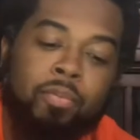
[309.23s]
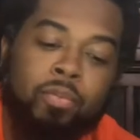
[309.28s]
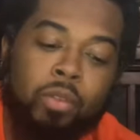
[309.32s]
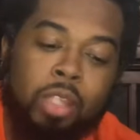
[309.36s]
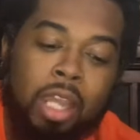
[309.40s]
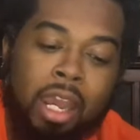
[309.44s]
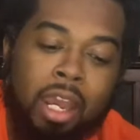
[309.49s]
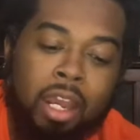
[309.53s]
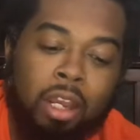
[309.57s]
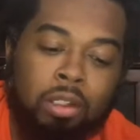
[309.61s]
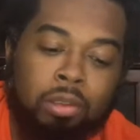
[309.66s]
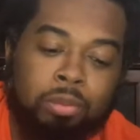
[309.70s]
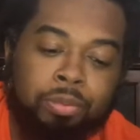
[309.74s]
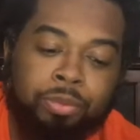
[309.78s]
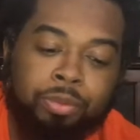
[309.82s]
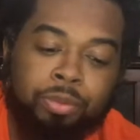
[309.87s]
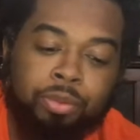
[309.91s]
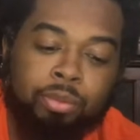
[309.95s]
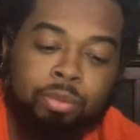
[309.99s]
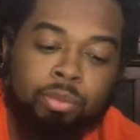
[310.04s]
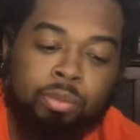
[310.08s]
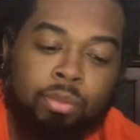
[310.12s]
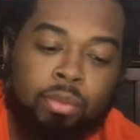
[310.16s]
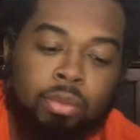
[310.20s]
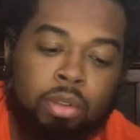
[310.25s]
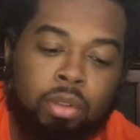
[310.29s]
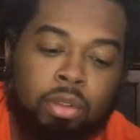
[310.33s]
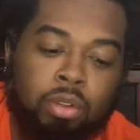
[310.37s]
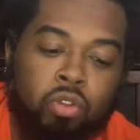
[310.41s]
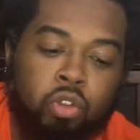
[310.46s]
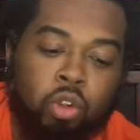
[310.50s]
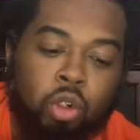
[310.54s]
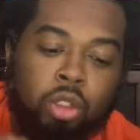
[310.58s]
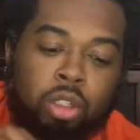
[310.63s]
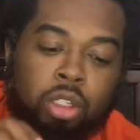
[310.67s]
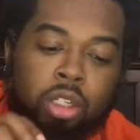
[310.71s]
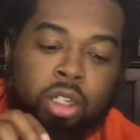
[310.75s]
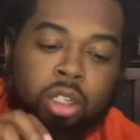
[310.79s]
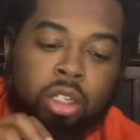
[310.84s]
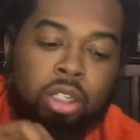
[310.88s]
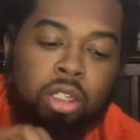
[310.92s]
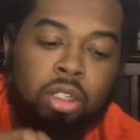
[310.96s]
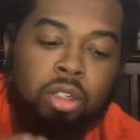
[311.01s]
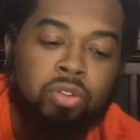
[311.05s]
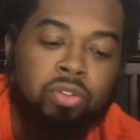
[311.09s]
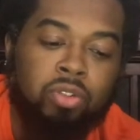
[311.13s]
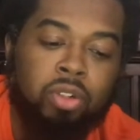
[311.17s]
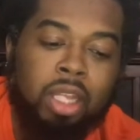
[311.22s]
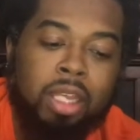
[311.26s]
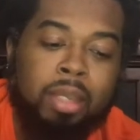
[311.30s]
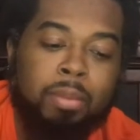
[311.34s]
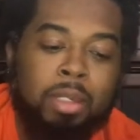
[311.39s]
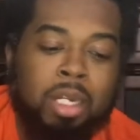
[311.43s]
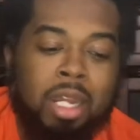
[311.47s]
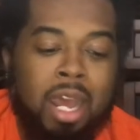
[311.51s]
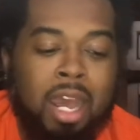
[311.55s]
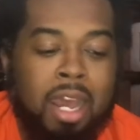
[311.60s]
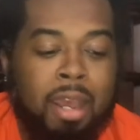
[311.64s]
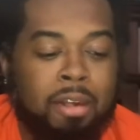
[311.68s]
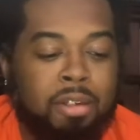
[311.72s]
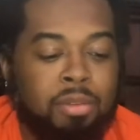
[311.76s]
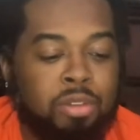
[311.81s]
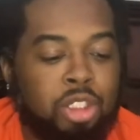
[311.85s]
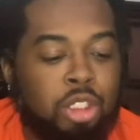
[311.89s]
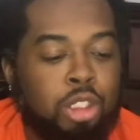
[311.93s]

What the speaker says: Now, for the Flamin' Hot